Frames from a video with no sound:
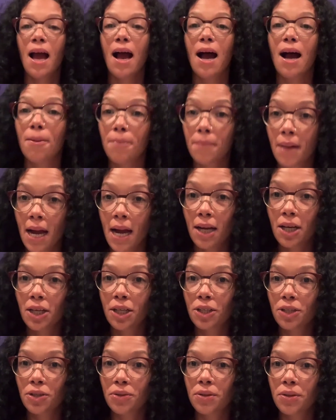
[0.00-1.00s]
I'm not going to
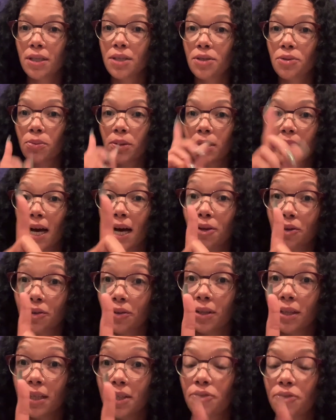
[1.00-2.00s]
do this without doing
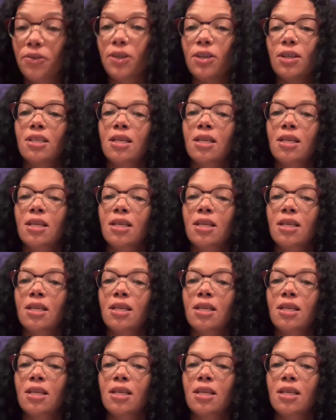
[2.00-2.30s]
this first.